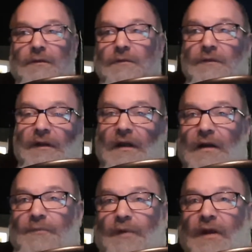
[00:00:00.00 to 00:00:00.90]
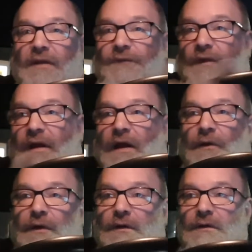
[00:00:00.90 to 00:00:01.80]
Then I had a break for an
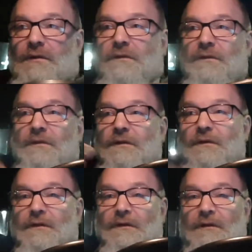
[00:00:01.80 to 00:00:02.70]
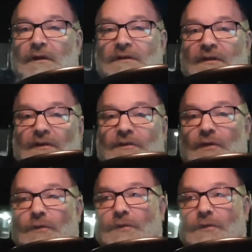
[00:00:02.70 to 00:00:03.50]
hour until 2.